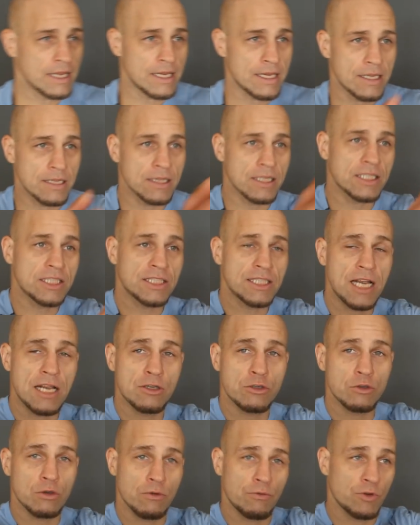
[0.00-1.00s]
in the
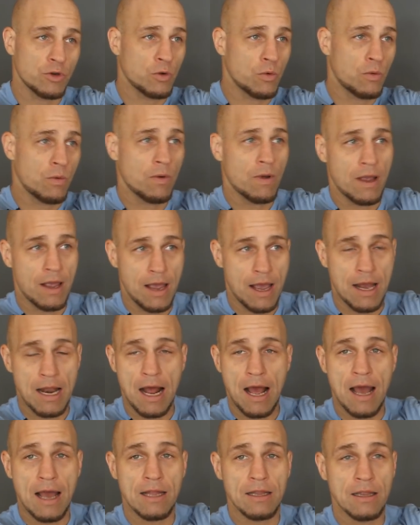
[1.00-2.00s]
center of you, at
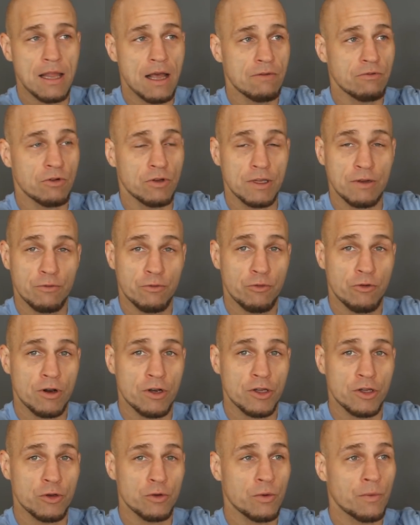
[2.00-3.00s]
eye level, in
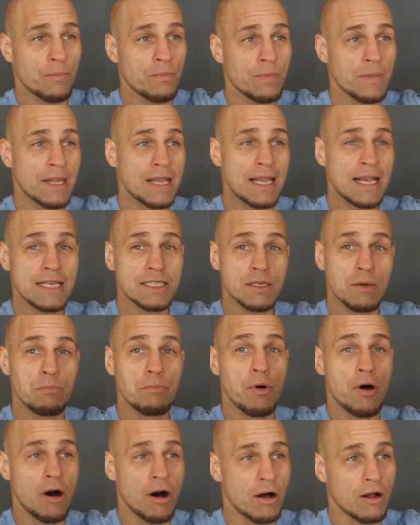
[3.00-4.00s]
front of you, is a
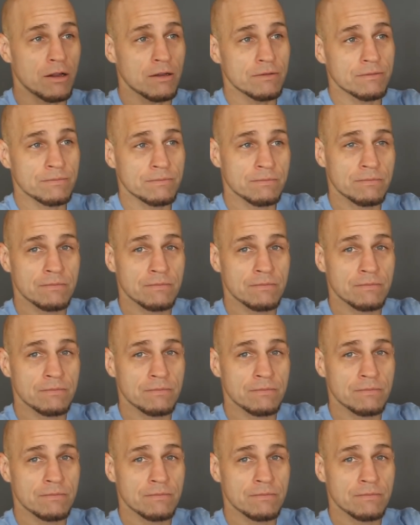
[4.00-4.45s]
ball.